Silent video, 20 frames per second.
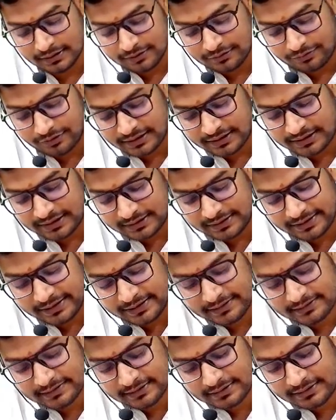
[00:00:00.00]
For that
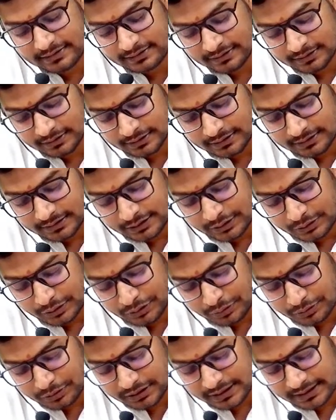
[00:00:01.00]
reason, the
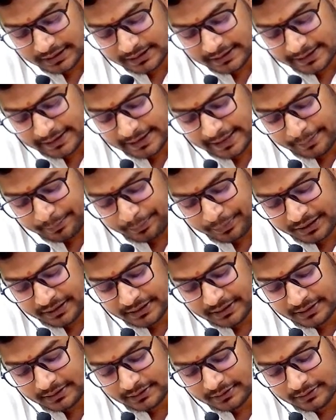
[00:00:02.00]
total
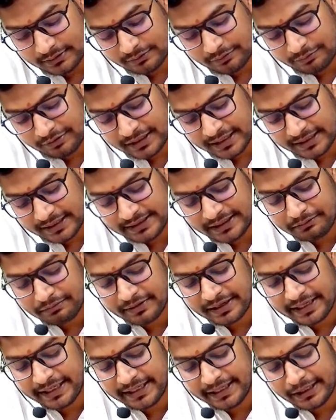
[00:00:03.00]
capital we are
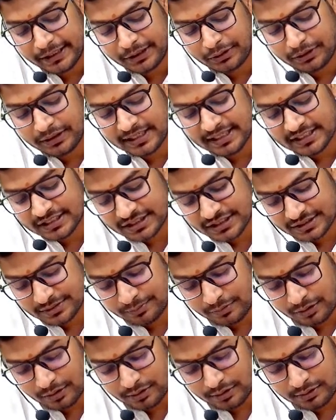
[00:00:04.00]
dividing into a
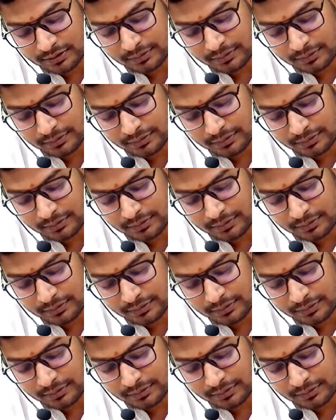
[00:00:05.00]
small